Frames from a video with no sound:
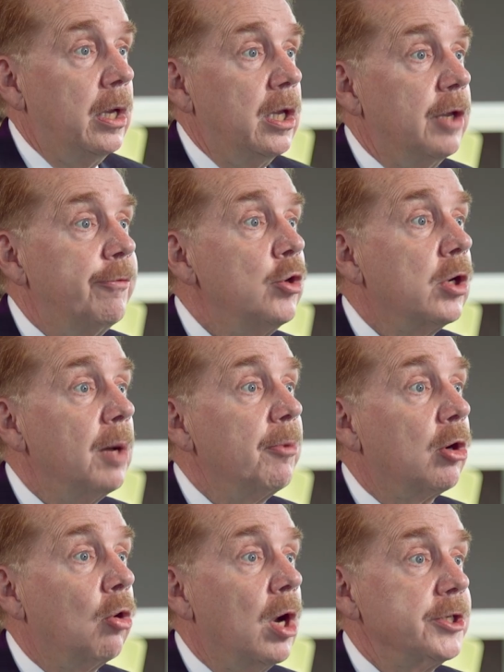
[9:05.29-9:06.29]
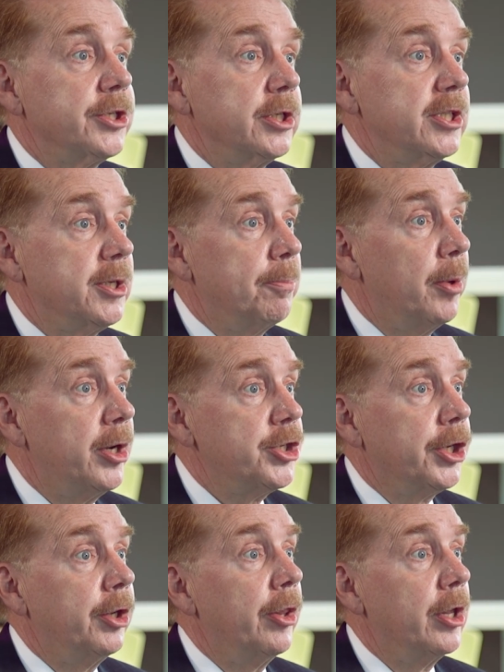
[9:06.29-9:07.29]
If you come across a
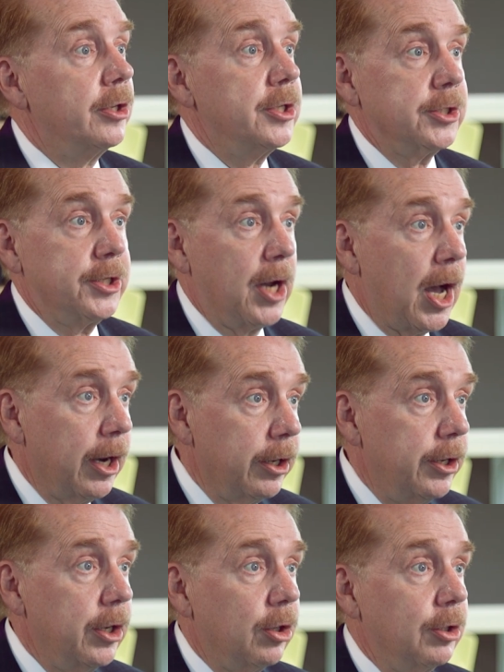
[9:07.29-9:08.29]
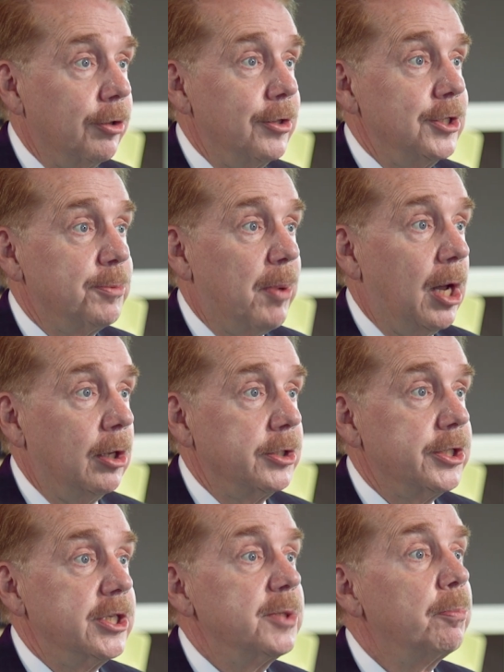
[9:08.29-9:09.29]
submission that does not adhere to these
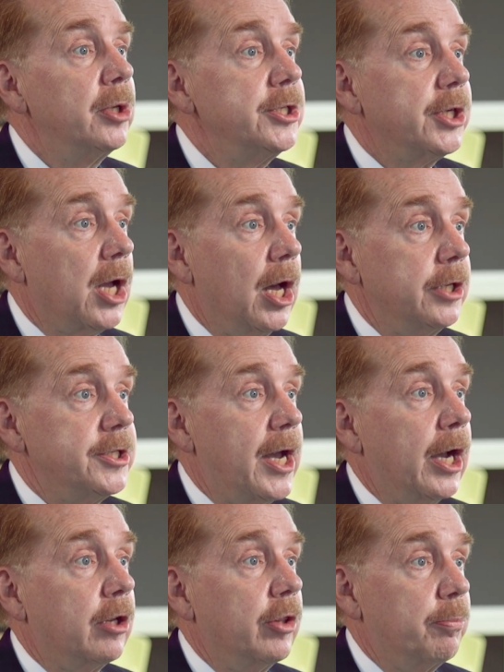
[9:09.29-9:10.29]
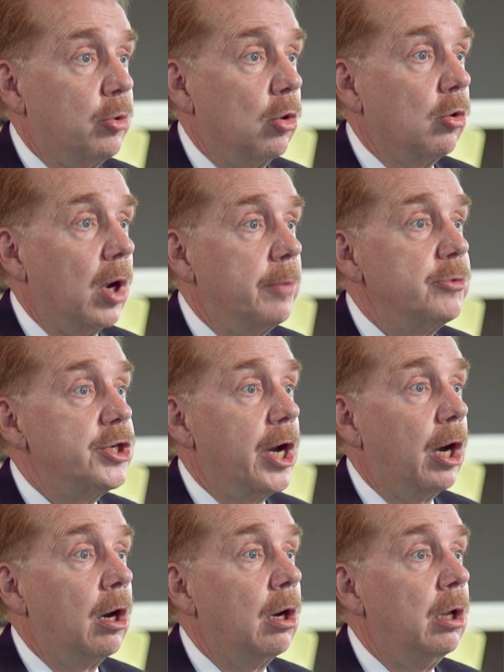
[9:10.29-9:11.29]
policies, please contact the program
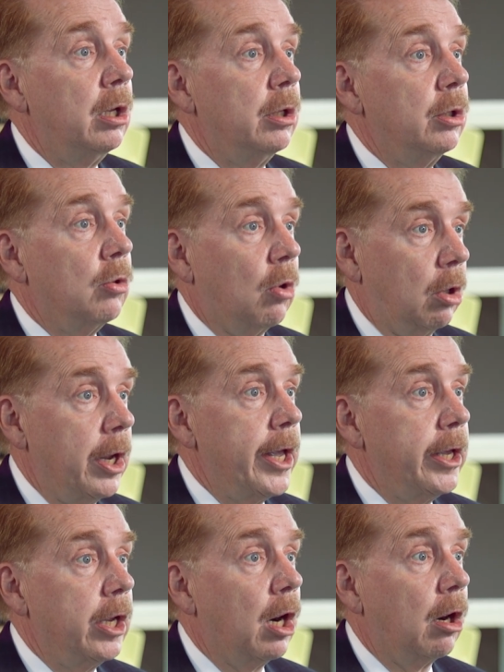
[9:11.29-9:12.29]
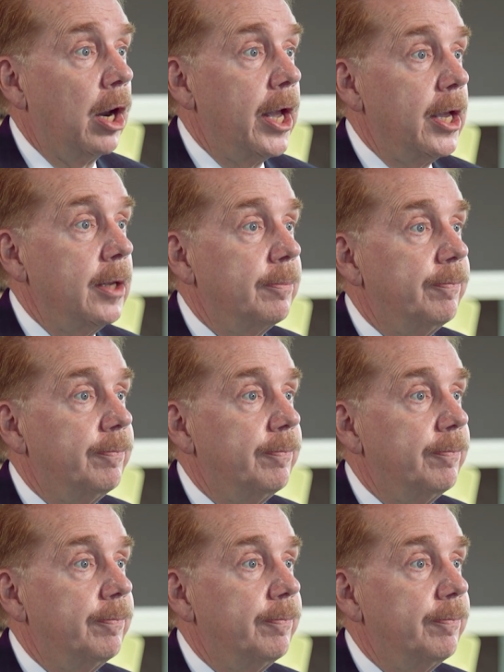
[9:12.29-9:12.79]
chair or AERA.